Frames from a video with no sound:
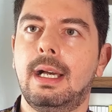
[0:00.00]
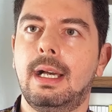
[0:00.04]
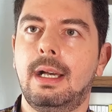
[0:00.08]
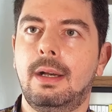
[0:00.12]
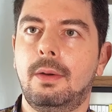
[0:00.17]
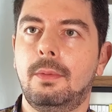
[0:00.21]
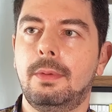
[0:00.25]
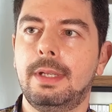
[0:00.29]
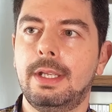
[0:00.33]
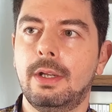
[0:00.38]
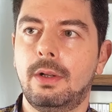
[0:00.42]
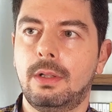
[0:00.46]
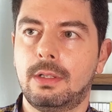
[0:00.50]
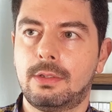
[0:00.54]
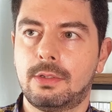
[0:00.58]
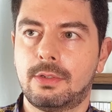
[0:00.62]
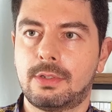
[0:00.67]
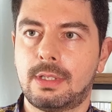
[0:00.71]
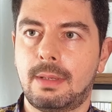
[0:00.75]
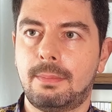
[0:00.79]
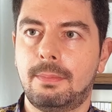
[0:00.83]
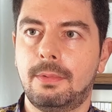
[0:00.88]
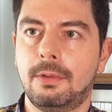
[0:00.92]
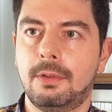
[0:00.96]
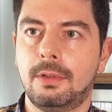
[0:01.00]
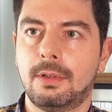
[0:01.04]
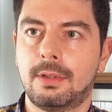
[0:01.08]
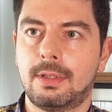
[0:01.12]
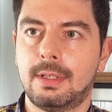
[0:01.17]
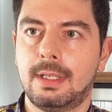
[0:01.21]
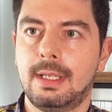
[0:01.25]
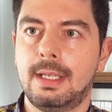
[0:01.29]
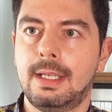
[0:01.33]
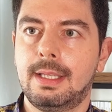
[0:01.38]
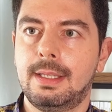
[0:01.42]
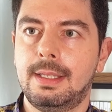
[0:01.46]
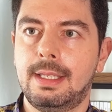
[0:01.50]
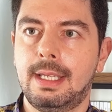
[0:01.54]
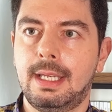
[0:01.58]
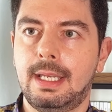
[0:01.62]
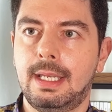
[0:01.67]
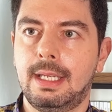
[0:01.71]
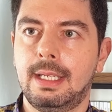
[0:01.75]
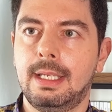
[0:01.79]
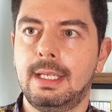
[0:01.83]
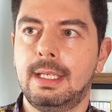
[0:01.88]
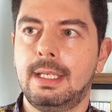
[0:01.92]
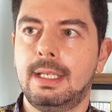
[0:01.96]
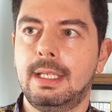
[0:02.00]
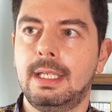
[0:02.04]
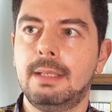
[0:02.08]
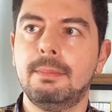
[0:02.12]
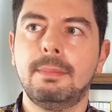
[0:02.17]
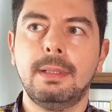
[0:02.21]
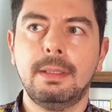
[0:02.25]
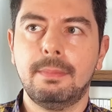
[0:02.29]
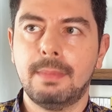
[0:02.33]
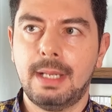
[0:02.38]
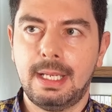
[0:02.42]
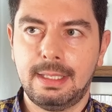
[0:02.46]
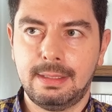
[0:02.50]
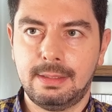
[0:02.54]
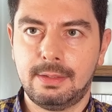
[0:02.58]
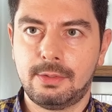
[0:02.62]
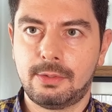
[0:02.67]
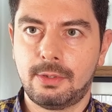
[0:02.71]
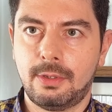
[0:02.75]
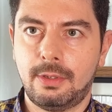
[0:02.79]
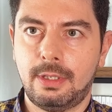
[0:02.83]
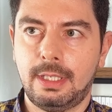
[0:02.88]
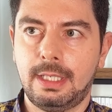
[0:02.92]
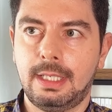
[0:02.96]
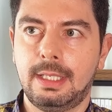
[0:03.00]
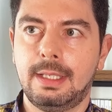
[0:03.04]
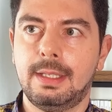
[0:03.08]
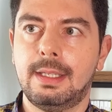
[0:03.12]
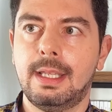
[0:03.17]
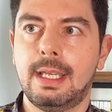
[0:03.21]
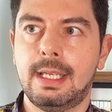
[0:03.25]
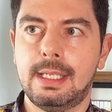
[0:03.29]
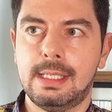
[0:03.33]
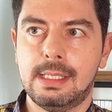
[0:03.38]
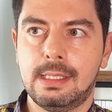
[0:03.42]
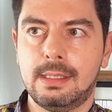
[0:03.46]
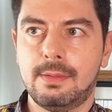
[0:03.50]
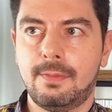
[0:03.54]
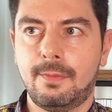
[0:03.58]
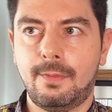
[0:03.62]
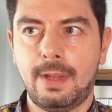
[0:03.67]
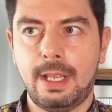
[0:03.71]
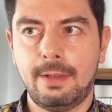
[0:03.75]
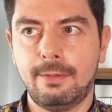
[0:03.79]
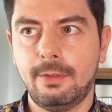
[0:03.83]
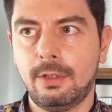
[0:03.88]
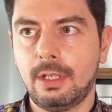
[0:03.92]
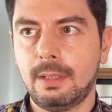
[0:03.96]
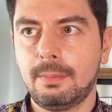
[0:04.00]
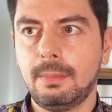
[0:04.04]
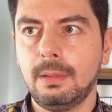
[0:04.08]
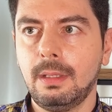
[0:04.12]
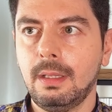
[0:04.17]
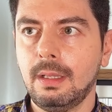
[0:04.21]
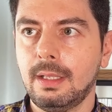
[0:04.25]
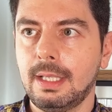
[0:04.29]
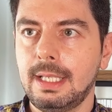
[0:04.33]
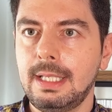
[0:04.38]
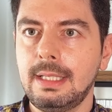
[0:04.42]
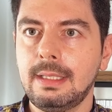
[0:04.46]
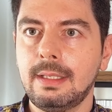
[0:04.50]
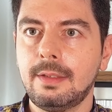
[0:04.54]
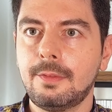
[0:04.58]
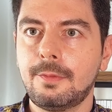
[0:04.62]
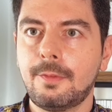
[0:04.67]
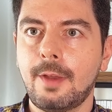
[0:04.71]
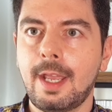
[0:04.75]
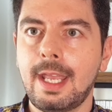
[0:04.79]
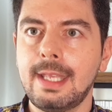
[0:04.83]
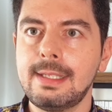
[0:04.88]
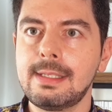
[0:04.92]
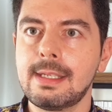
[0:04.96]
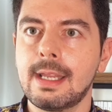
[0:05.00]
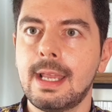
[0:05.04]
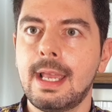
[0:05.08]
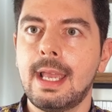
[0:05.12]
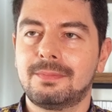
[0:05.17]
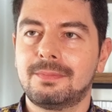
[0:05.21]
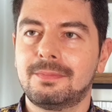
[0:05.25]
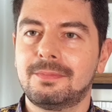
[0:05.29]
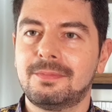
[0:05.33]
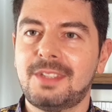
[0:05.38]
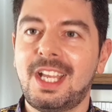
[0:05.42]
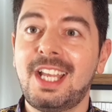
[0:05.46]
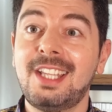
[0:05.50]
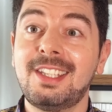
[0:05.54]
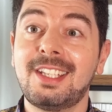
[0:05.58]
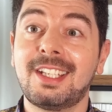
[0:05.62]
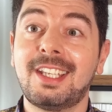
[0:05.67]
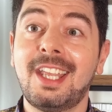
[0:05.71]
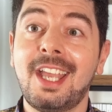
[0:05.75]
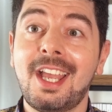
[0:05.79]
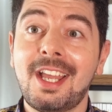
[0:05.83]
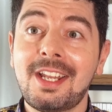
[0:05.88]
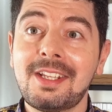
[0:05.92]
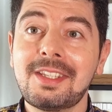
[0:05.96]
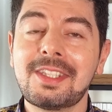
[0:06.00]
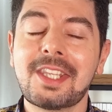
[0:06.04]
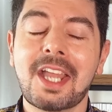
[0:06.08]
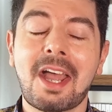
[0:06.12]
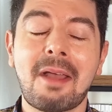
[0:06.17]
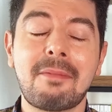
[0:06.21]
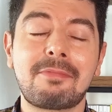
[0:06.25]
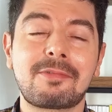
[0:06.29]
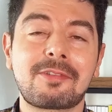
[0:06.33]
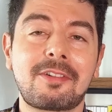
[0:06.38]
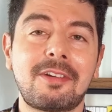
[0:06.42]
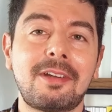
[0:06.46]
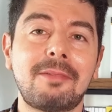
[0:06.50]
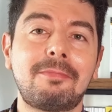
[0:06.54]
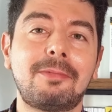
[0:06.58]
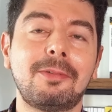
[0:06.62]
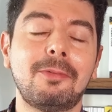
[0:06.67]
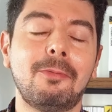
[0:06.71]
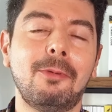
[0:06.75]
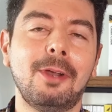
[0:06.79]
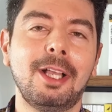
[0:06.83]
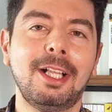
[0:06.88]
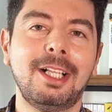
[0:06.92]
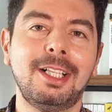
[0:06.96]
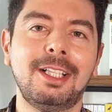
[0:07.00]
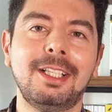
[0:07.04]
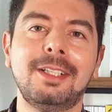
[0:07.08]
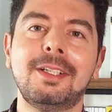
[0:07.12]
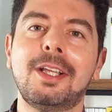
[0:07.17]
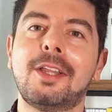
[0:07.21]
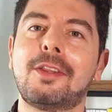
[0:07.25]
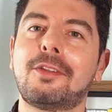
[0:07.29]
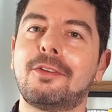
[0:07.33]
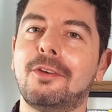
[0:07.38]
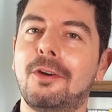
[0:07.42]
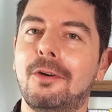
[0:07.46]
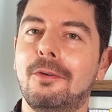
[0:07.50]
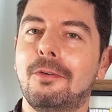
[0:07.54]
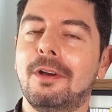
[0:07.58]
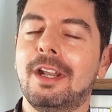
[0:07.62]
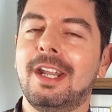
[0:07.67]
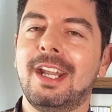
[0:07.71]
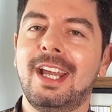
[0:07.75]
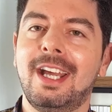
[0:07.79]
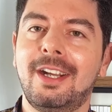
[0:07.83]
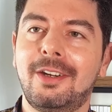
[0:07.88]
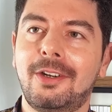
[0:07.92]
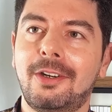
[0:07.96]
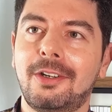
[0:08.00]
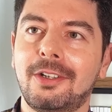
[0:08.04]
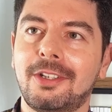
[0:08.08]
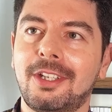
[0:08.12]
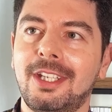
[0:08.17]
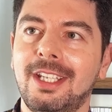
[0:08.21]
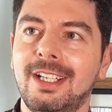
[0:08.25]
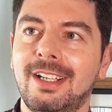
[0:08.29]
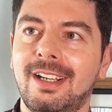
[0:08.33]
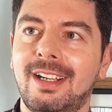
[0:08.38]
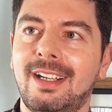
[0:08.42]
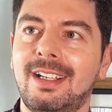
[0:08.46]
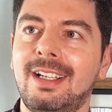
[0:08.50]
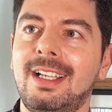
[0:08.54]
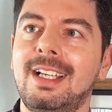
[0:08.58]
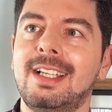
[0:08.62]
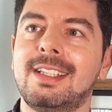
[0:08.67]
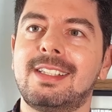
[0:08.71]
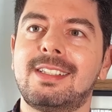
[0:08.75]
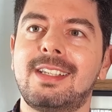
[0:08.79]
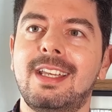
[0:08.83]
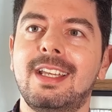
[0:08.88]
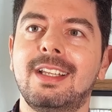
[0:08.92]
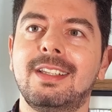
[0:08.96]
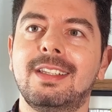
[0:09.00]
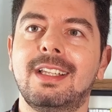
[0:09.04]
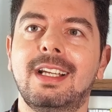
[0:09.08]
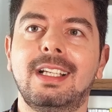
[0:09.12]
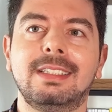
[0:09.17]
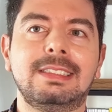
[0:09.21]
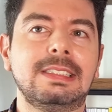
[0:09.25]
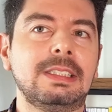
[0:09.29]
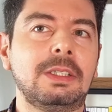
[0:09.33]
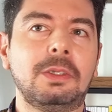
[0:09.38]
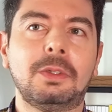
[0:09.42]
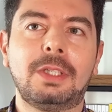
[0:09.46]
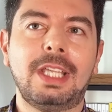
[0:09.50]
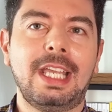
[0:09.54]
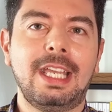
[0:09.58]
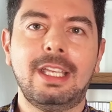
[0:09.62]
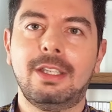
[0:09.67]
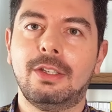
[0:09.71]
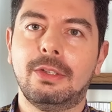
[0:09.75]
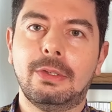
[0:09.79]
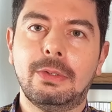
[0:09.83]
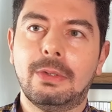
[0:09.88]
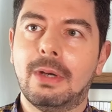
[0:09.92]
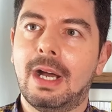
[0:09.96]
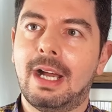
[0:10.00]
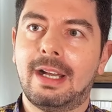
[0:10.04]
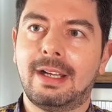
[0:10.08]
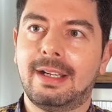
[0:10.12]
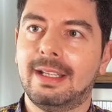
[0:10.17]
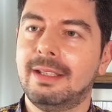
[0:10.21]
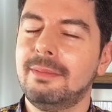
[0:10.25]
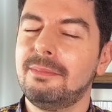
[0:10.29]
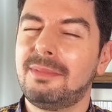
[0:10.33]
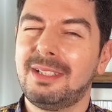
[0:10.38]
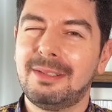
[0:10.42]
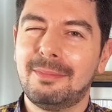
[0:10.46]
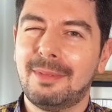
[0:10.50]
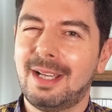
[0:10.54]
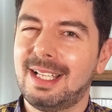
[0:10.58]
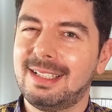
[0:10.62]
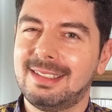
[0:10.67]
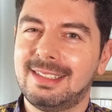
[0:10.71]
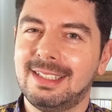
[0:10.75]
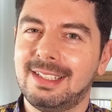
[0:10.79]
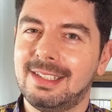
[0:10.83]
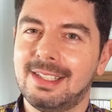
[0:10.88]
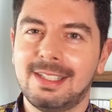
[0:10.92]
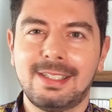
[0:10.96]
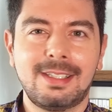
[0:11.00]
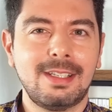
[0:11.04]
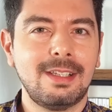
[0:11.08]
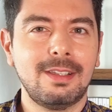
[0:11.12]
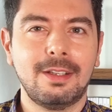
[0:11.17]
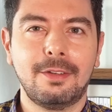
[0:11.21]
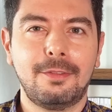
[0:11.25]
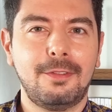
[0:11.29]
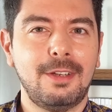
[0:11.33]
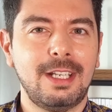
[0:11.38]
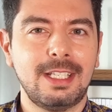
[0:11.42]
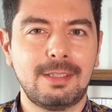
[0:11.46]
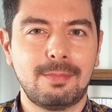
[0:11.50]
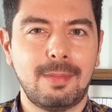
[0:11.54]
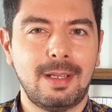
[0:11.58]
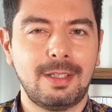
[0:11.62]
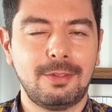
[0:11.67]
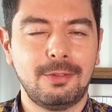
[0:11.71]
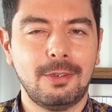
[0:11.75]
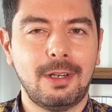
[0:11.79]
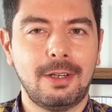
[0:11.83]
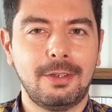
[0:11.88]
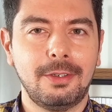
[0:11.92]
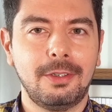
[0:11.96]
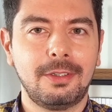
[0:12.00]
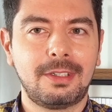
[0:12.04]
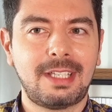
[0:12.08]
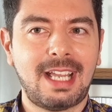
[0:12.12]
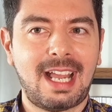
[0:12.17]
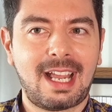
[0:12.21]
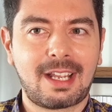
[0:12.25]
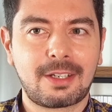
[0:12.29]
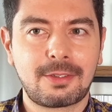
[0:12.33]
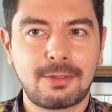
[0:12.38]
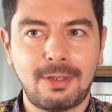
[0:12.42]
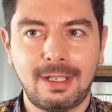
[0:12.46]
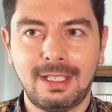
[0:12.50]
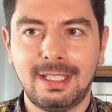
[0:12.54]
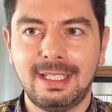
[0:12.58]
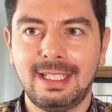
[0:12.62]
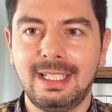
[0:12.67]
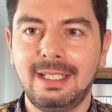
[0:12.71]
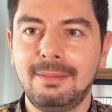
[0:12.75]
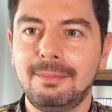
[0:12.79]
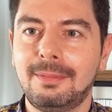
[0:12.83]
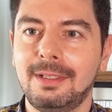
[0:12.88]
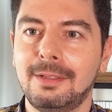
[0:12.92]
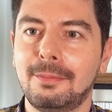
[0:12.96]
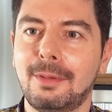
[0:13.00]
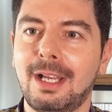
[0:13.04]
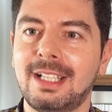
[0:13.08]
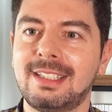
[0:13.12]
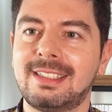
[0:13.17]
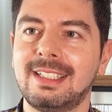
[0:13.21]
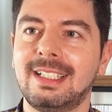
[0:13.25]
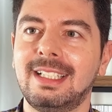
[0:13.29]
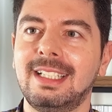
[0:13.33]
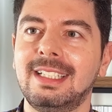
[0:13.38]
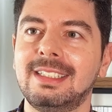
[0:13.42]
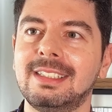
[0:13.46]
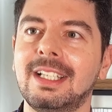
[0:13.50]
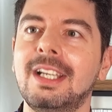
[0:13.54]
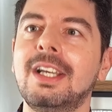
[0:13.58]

we also support the isFavorable interface. And again, TypeScript will throw an error here saying that, okay, you are implementing this interface, but you're not actually implementing it.